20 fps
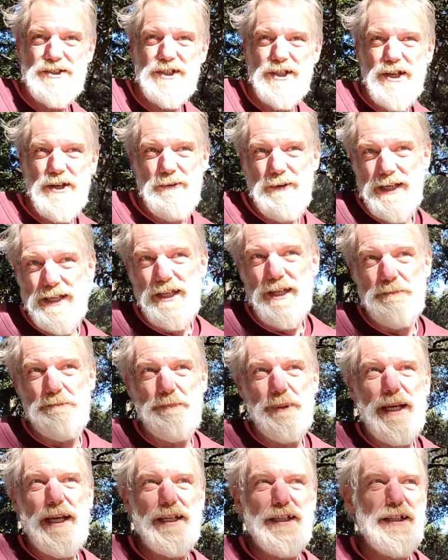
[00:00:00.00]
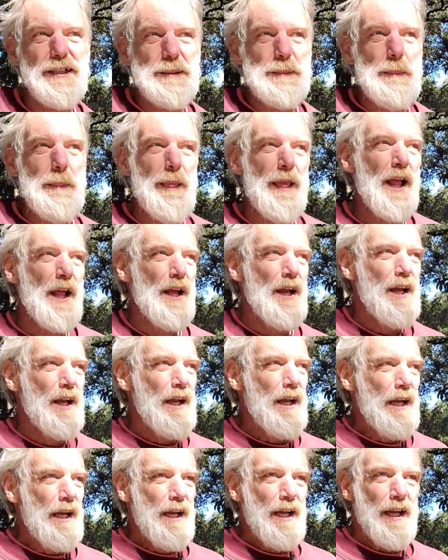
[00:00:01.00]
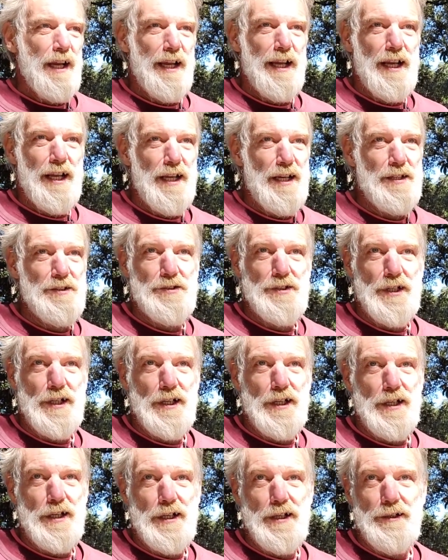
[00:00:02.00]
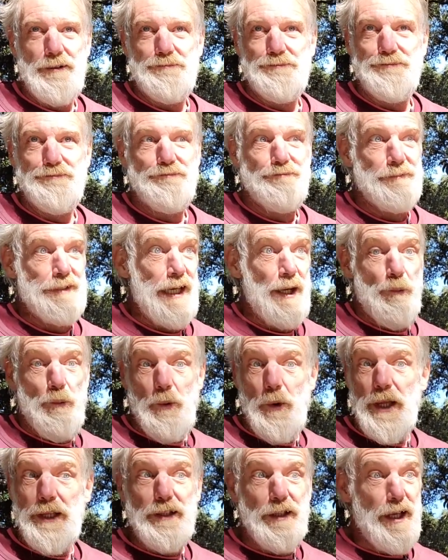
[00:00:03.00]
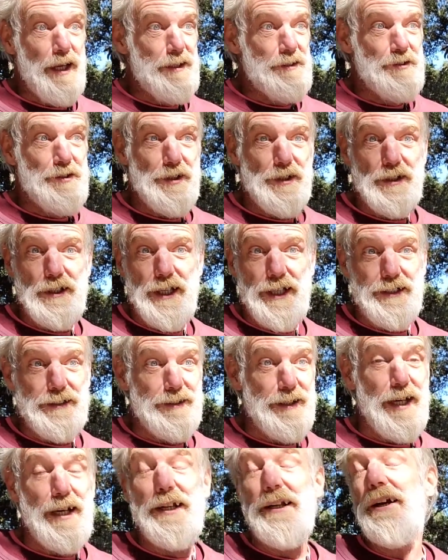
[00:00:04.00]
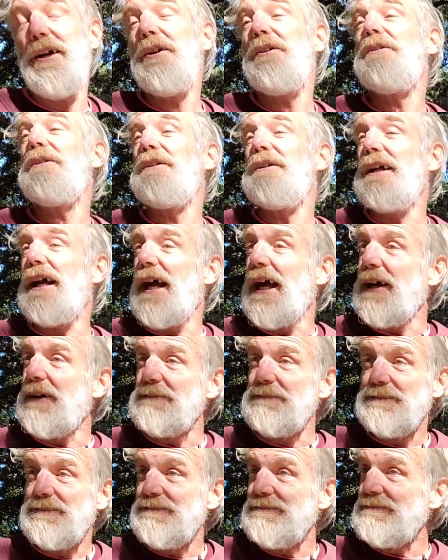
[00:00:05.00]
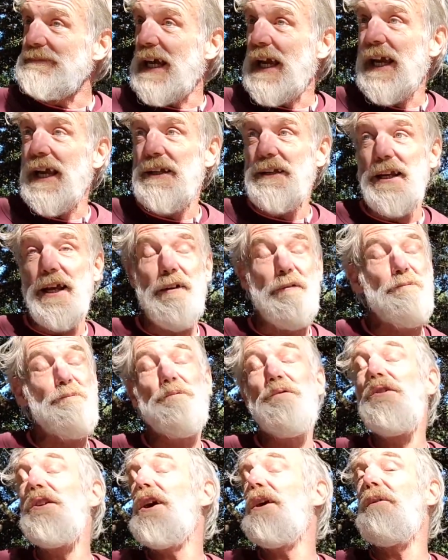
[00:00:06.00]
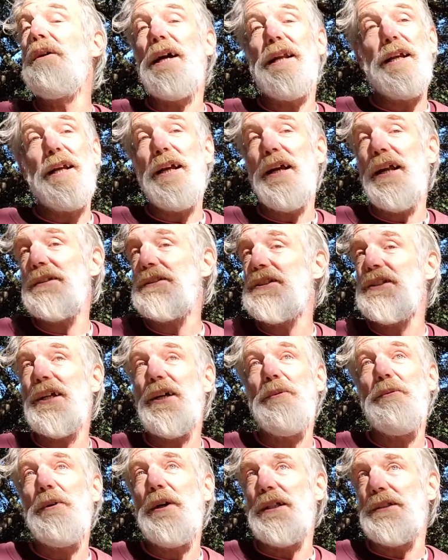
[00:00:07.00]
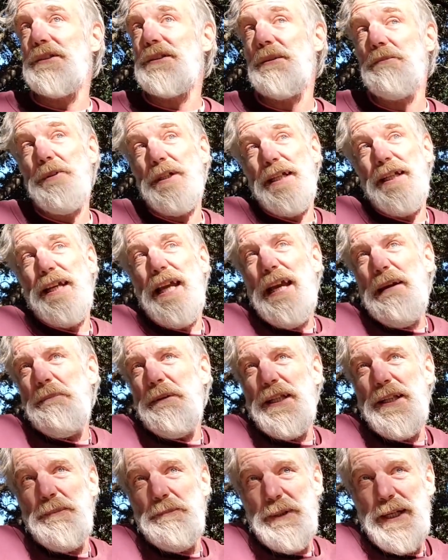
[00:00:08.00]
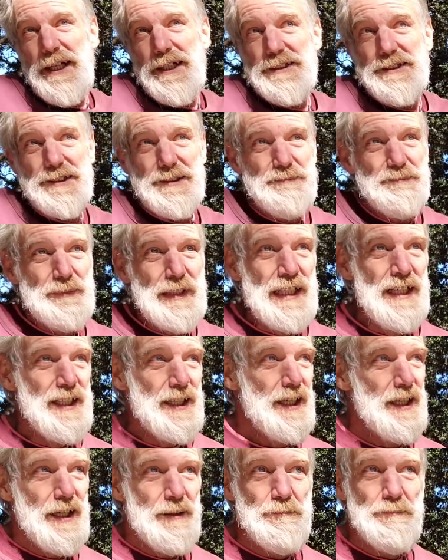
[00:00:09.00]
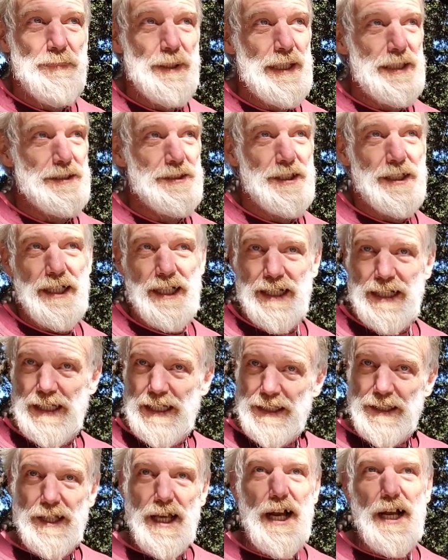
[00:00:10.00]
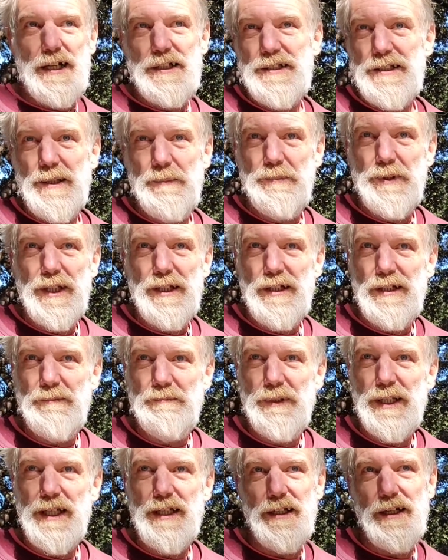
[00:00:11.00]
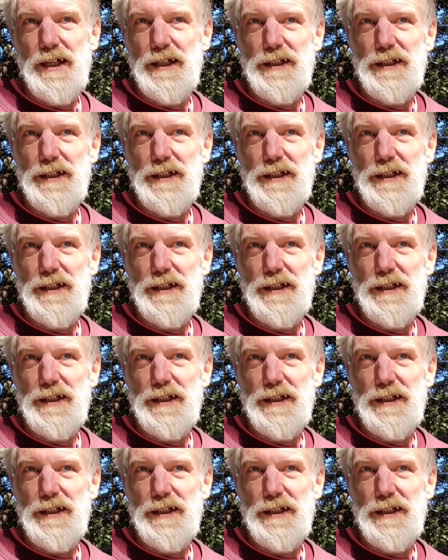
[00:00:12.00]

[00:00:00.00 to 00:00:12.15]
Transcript: ago. I kept painting, and uh, yeah, one led to like 900 now. I had never no idea I'd sell one. Somebody gave me the paints, but it, it unlocked something in me, and i